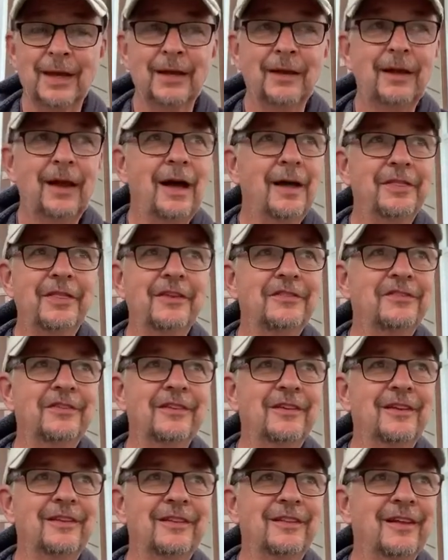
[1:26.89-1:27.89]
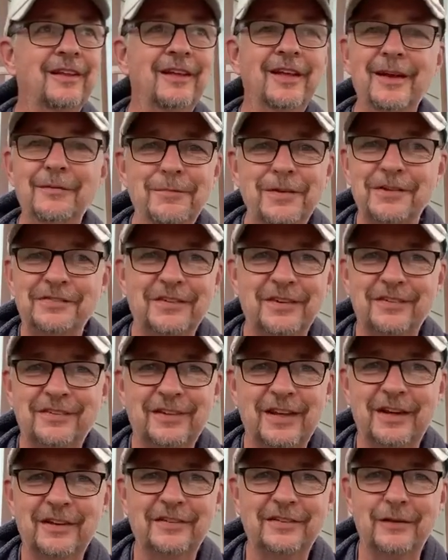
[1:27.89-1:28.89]
Uh, this, the hymnist has
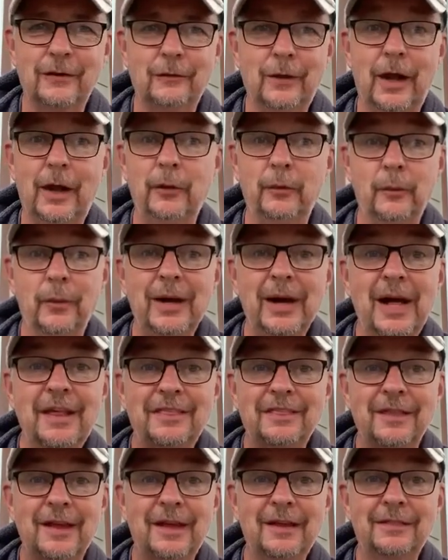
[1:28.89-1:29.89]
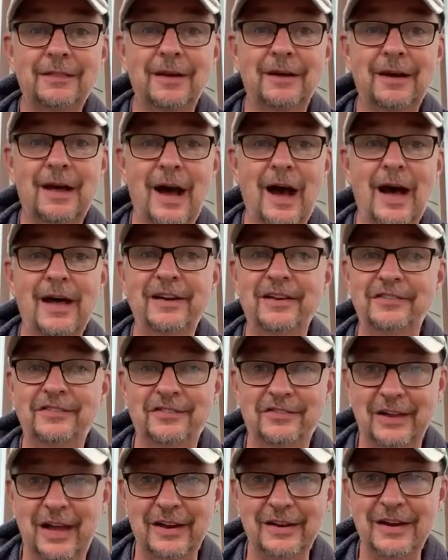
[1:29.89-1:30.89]
said it so well. When I think that God, his
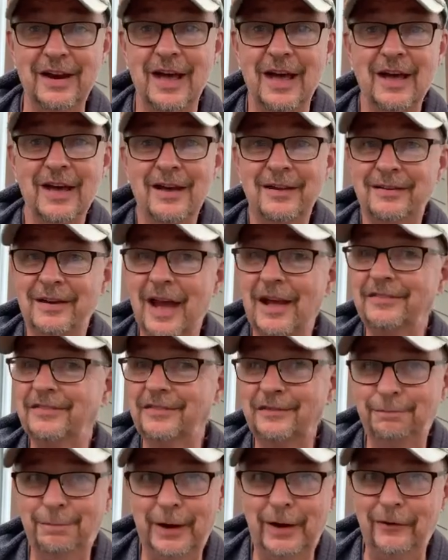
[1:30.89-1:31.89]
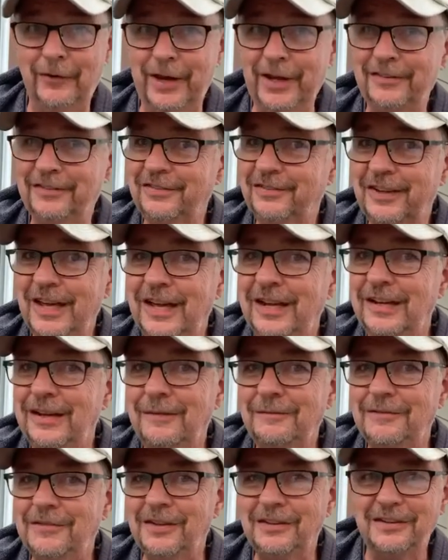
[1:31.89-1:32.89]
son, not sparing, sent
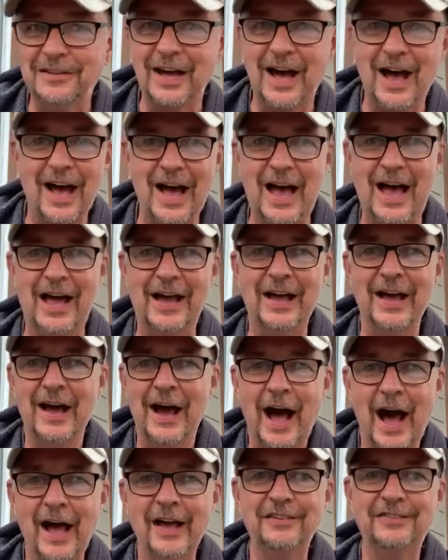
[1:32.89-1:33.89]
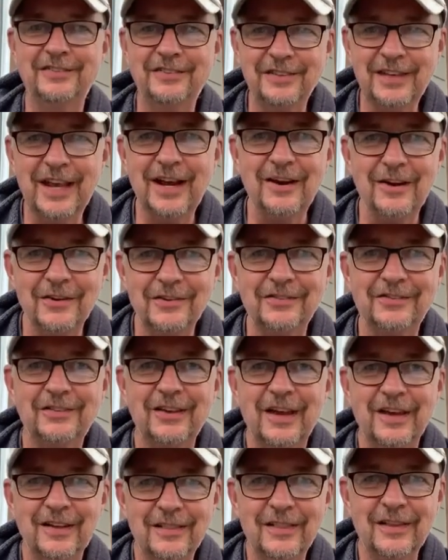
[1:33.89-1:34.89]
him to die, I scarce
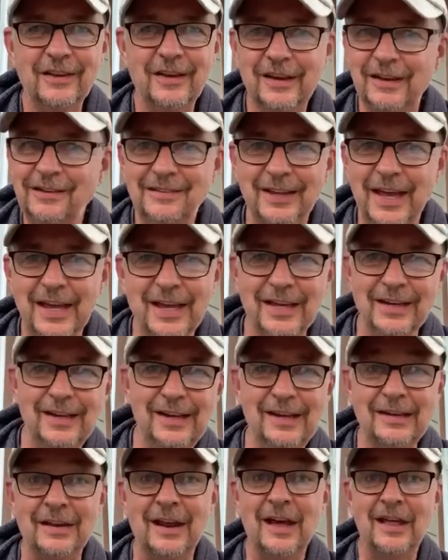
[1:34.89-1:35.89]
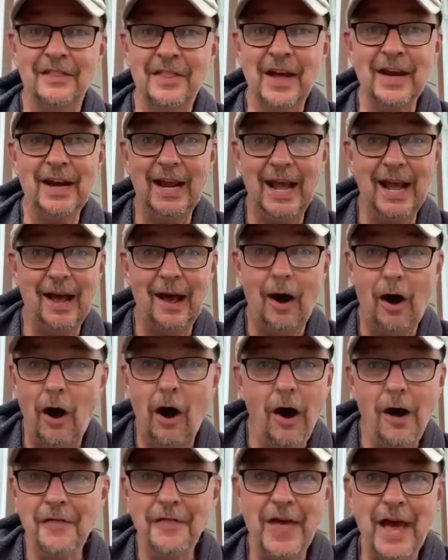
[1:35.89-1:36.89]
can take it in that
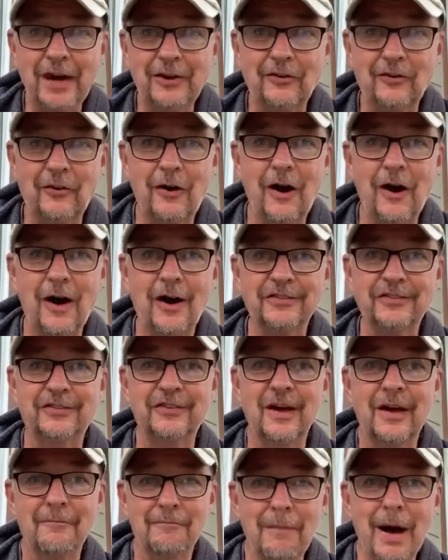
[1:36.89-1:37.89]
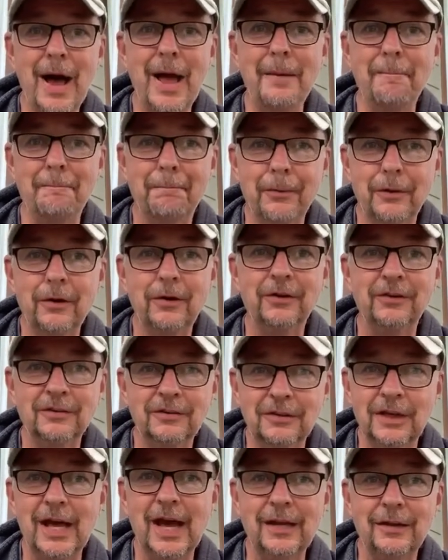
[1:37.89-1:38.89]
on that cross, my burden
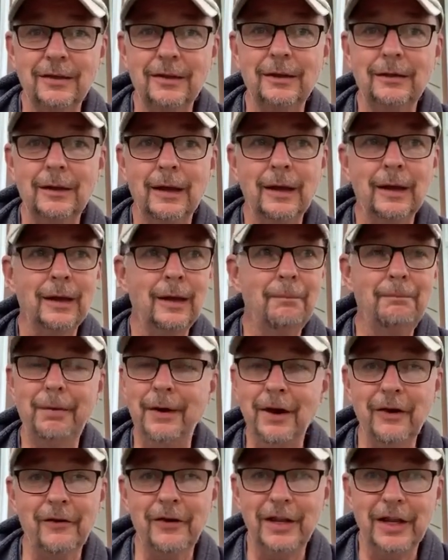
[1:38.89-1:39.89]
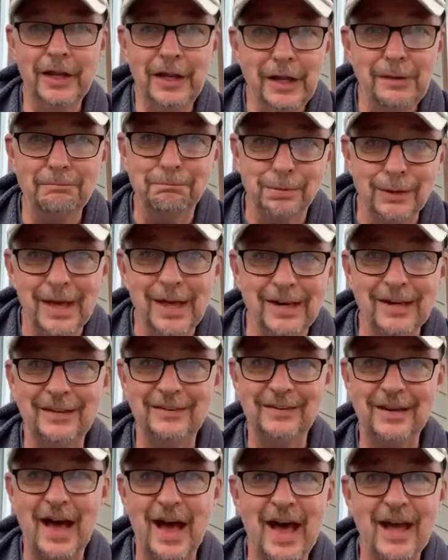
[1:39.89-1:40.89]
gladly bearing, he bled and
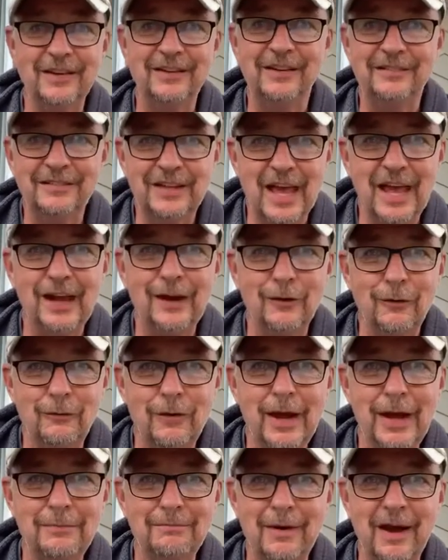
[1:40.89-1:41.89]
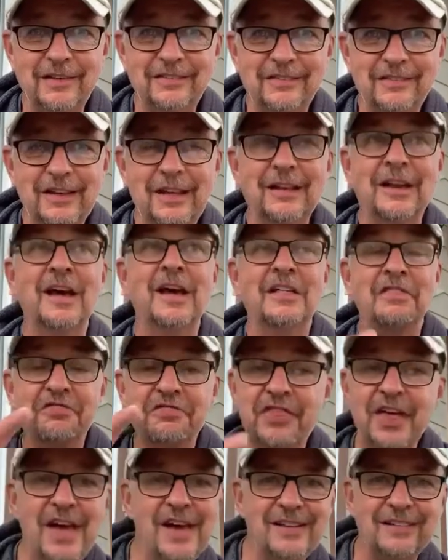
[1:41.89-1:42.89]
died to take away my sin.
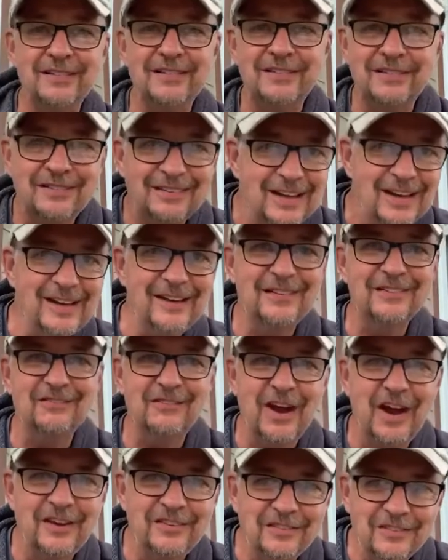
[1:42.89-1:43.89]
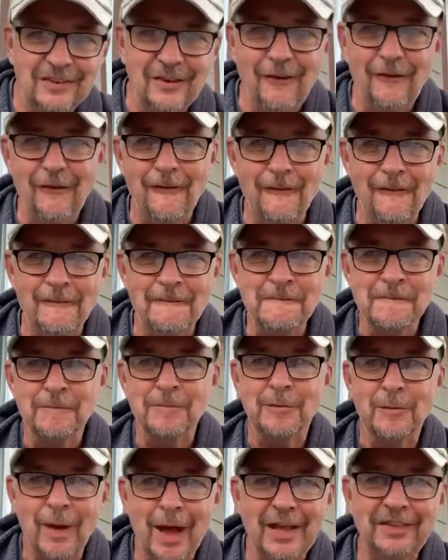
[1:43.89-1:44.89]
Then sings my soul,
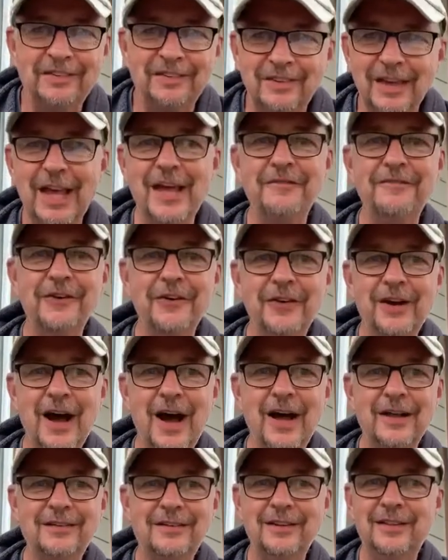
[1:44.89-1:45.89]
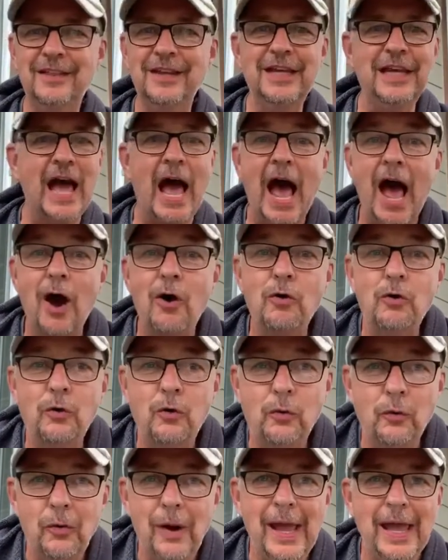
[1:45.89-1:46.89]
my Savior God to thee, how
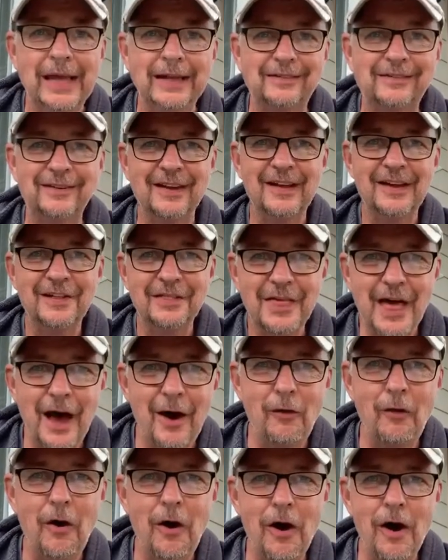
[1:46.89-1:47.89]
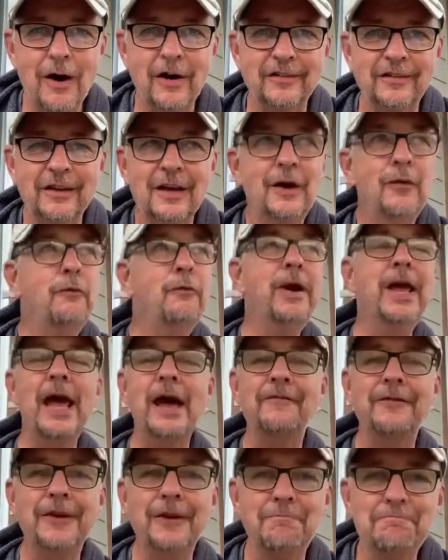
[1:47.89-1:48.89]
great thou art. We
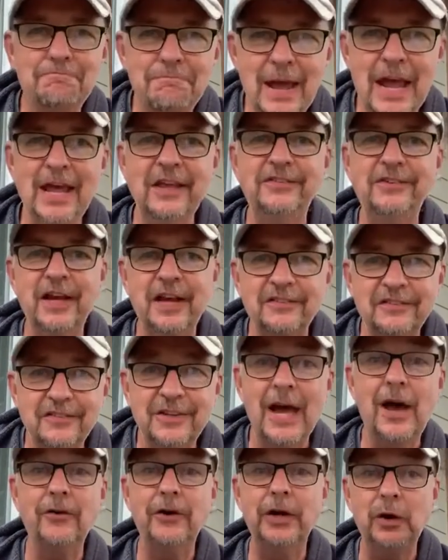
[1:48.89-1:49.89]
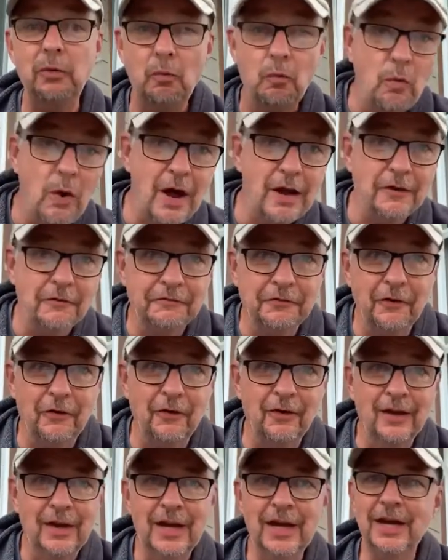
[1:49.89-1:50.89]
have an amazing, astounding,
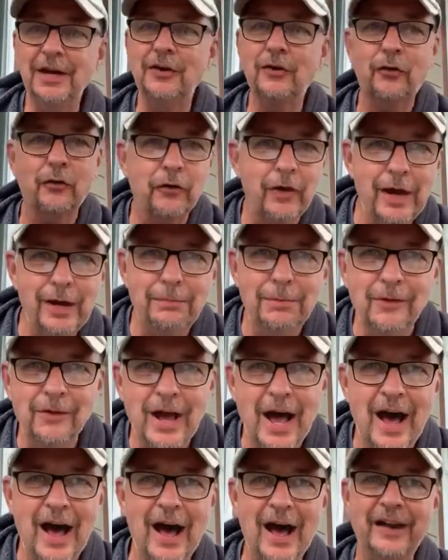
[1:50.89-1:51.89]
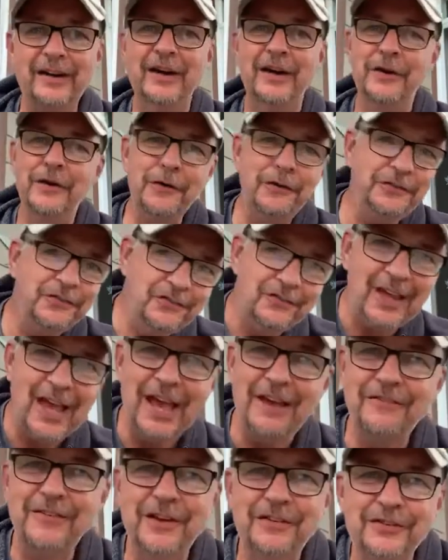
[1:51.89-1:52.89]
wonderful, incredible God who
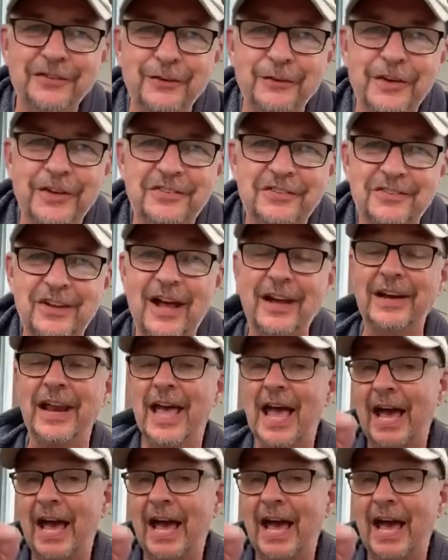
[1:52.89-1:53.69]
saved us through his son.